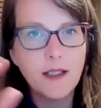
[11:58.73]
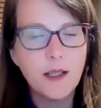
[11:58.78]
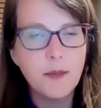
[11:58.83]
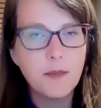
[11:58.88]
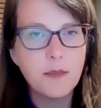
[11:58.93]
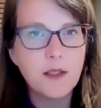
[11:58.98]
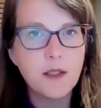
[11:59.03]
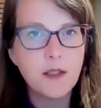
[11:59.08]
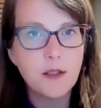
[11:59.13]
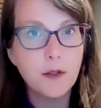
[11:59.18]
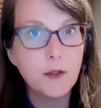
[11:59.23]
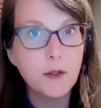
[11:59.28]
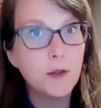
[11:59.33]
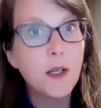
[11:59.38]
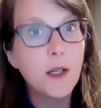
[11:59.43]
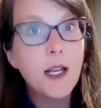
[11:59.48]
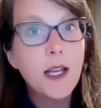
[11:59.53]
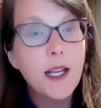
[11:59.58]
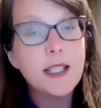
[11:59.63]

up to,